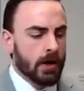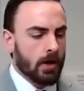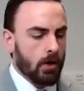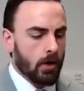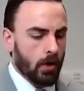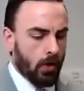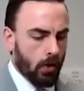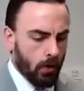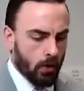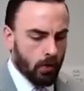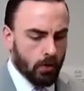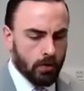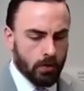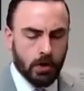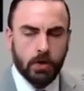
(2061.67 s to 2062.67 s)

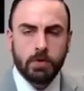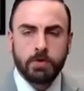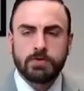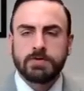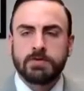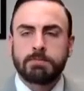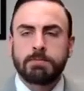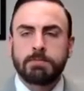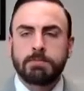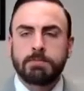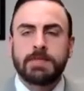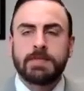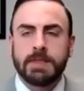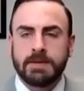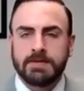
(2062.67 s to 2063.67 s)
whole host of
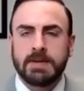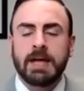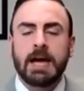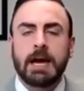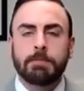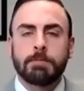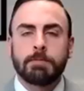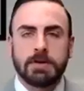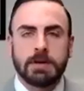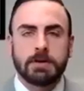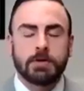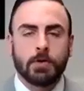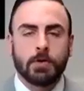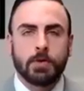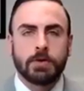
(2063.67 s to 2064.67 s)
bad things that happened in
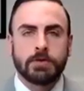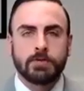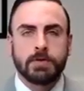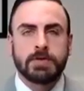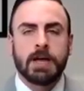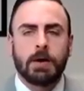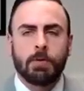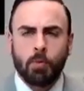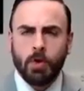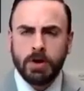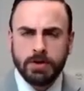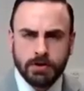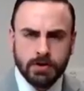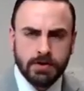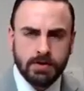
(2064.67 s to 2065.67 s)
accordance with that
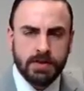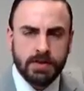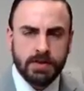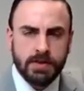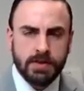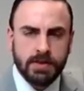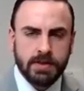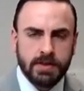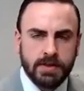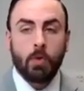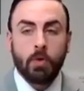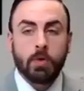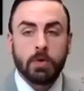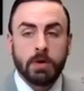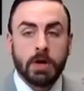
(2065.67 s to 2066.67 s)
one good thing,
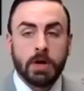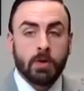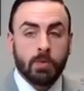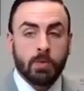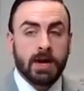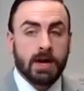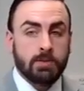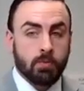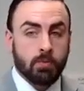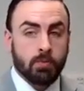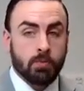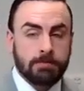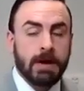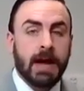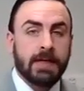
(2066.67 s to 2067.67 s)
or we had
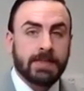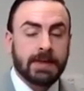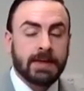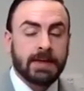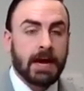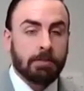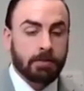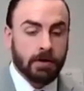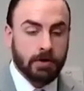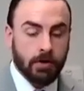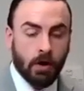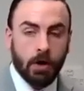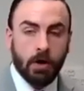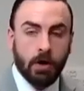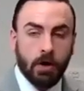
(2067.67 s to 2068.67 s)
one bad thing happen and
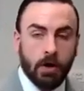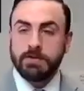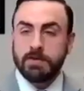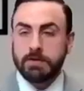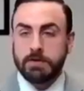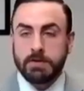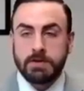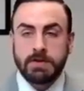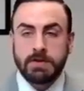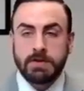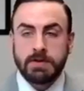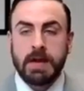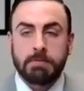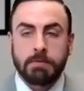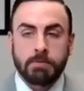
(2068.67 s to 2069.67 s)
all these other good things
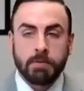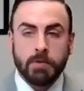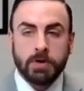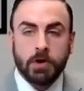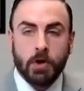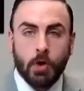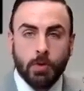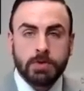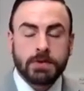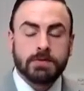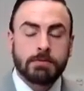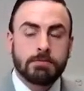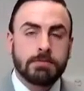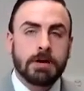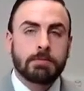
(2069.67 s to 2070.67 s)
happened, but we only
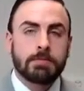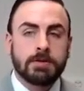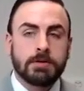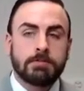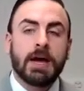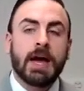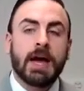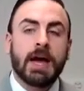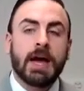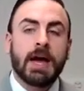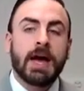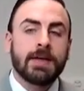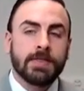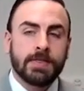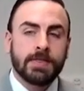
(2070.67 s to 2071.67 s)
remember the
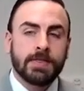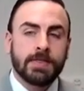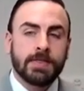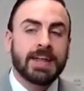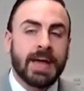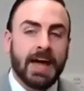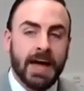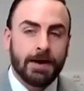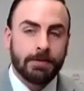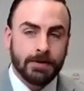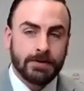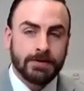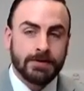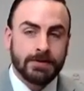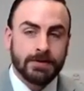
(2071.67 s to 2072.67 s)
bad thing that happened,
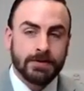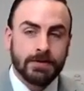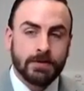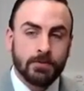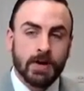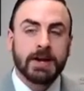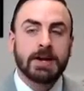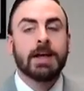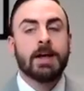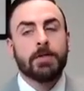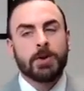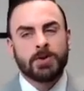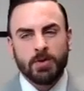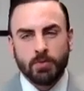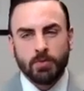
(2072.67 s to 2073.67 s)
right? There's
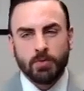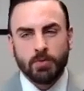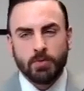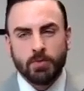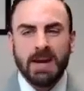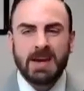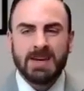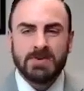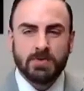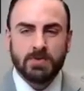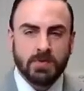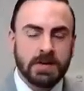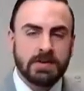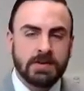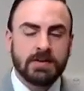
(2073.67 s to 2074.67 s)
a way and a
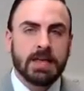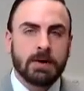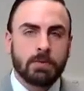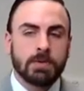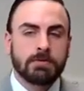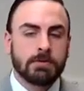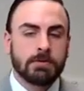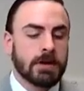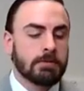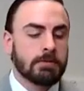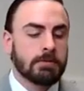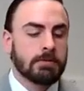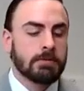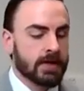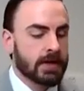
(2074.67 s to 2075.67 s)
reason that we remember
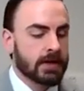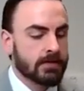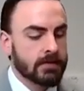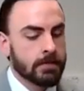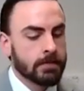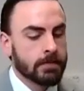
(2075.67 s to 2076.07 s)
things.